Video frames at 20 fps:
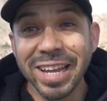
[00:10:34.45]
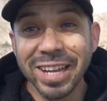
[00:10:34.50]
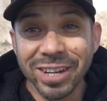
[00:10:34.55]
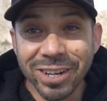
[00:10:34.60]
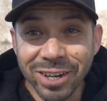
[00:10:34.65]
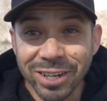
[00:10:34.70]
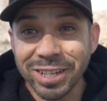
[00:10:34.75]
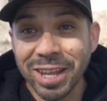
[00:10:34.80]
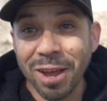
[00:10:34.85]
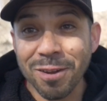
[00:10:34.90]

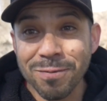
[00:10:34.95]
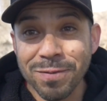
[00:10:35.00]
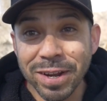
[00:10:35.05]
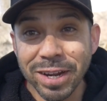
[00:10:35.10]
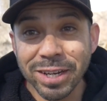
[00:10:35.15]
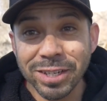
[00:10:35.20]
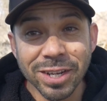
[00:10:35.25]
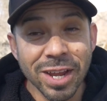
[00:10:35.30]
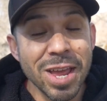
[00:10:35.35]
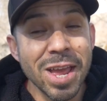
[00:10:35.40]
hooked that
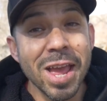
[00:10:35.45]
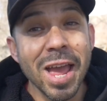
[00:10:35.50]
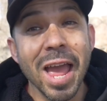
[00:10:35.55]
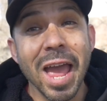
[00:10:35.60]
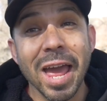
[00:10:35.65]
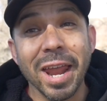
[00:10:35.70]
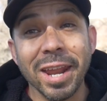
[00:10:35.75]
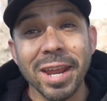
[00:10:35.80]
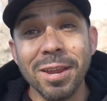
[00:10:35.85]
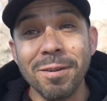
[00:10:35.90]
fish,
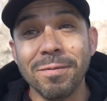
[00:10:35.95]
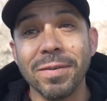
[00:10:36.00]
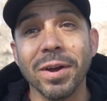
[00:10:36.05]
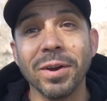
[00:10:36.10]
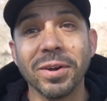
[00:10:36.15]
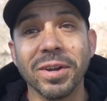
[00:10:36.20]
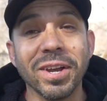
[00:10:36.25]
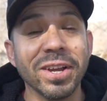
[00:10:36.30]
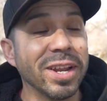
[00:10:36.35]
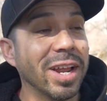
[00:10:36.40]
and he
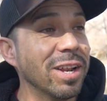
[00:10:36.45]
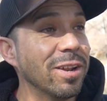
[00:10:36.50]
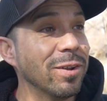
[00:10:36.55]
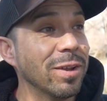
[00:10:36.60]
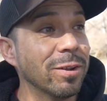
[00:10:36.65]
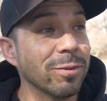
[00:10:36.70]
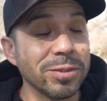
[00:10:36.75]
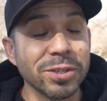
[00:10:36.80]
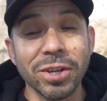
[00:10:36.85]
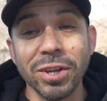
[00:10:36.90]
felt good. I knew
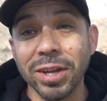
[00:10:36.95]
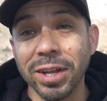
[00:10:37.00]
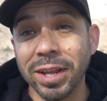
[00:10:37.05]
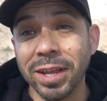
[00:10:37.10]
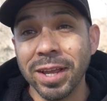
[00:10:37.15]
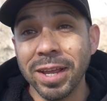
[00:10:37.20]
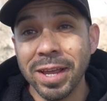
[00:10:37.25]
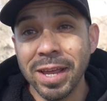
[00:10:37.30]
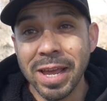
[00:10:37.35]
he was good.